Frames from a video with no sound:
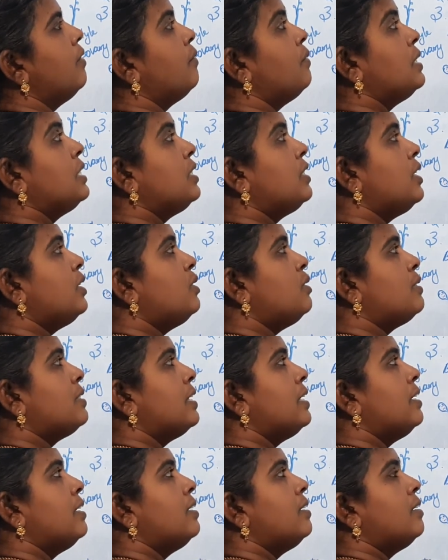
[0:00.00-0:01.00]

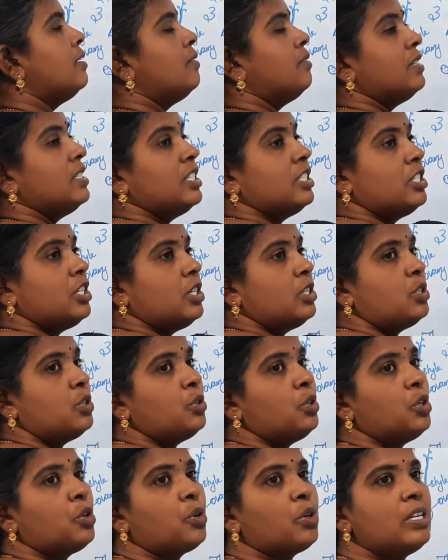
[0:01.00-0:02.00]

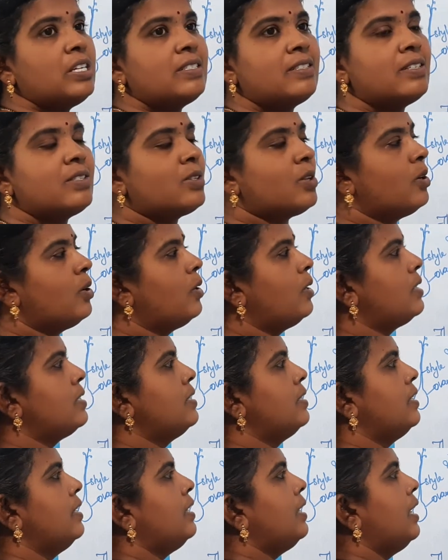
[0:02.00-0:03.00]
Vegetative nucleus is
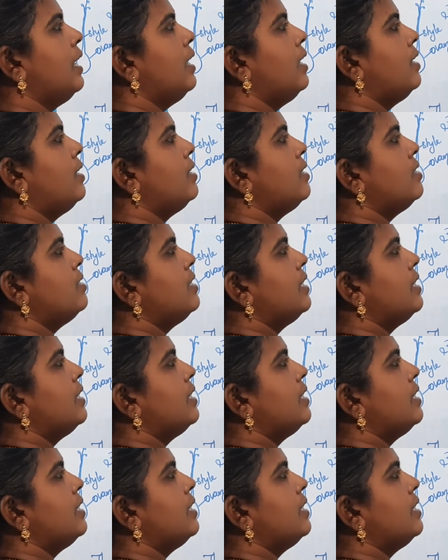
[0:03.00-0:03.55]
larger and